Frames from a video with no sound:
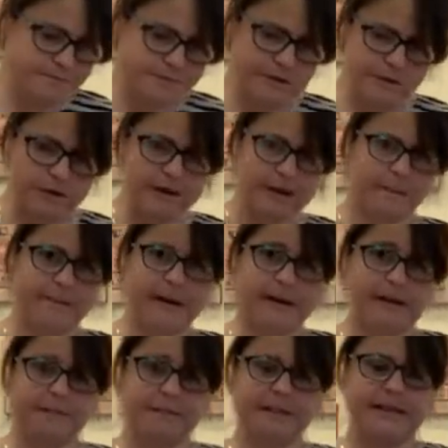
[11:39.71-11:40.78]
you know, like a
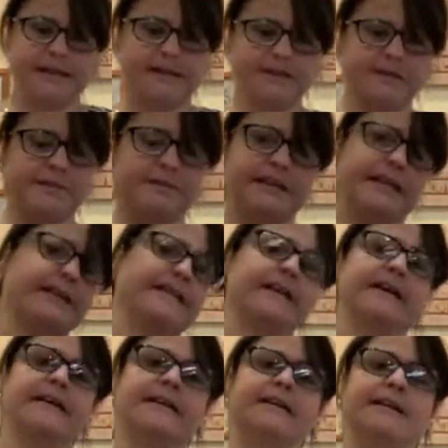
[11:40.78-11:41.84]
pack and play or something like
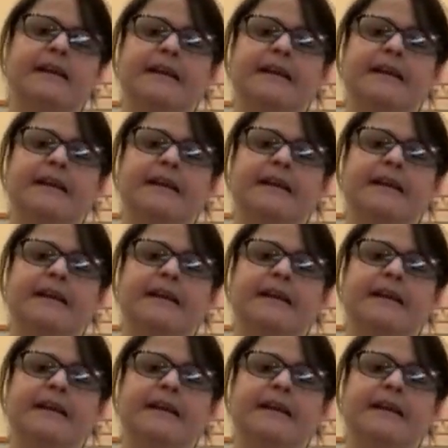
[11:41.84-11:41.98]
that.